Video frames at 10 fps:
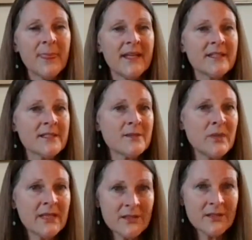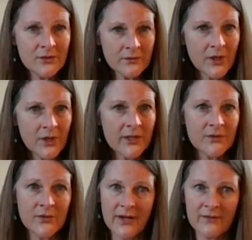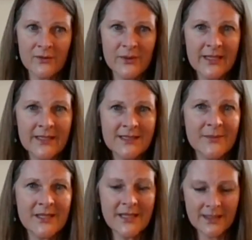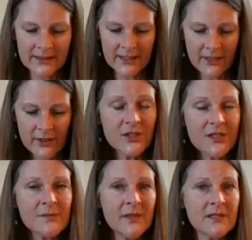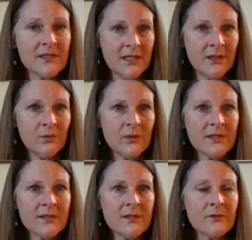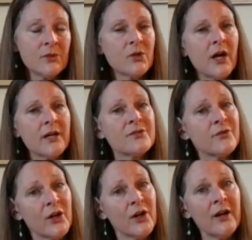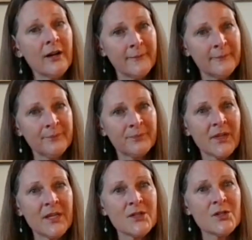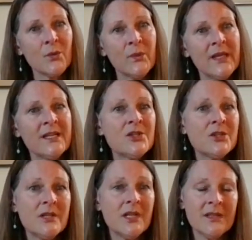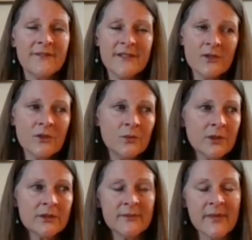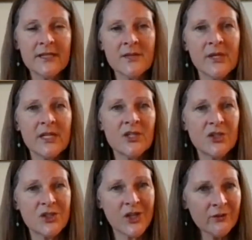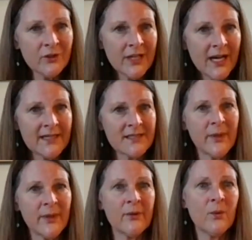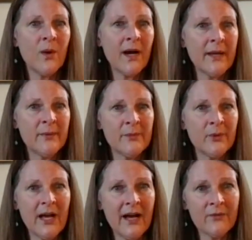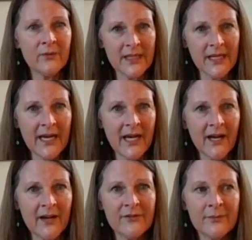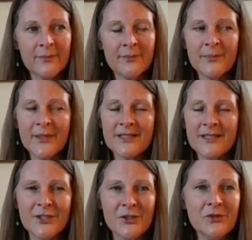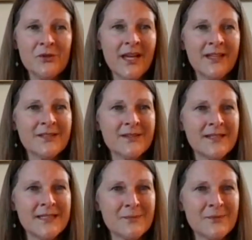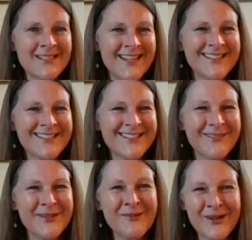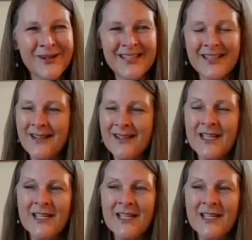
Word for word: It doesn't mean that's the root cause for everyone. I like to make that clear. It just means it was the root cause for her. So we can, in the physical world of medicine, we can generalize about why people have what they have. But until you get into the deep states that we work in,